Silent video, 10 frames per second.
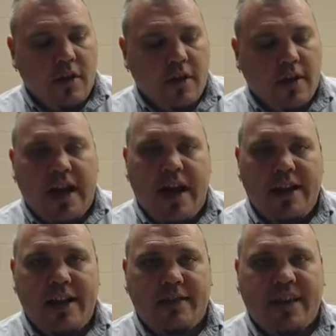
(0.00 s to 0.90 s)
God
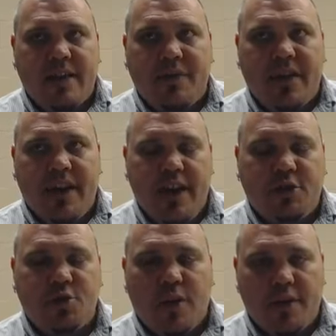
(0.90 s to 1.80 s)
has given
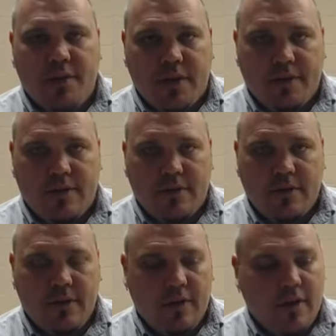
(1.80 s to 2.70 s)
each one of us
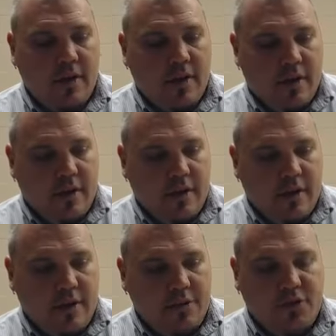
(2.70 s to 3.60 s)

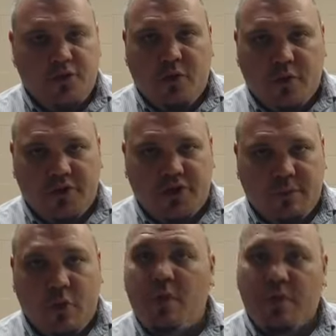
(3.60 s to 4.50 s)
stewardship
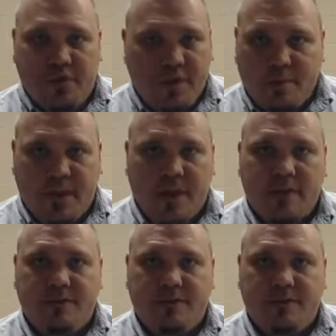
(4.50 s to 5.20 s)
over something.